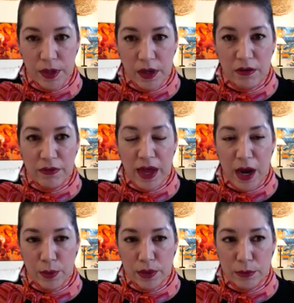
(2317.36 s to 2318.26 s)
of
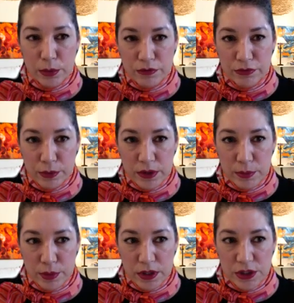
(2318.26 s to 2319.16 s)
how we're going to move forward on the
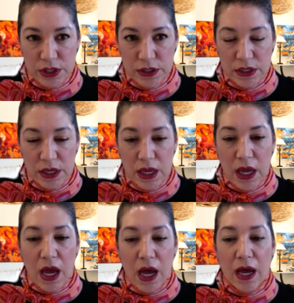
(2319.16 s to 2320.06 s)
project.
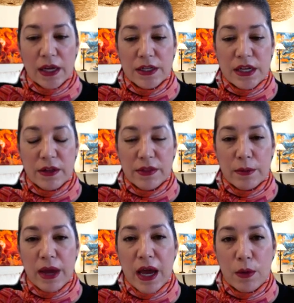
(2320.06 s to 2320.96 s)
I tell them
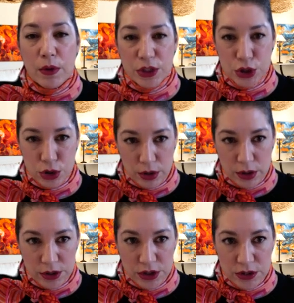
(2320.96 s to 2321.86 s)
how I
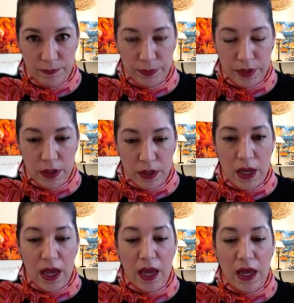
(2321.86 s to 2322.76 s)
charge.
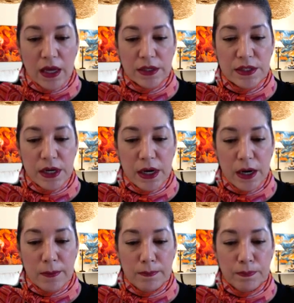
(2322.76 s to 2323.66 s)
And
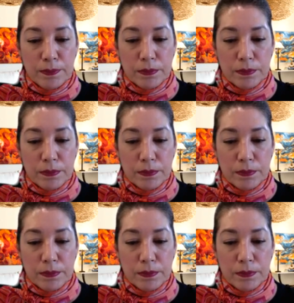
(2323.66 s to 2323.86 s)
the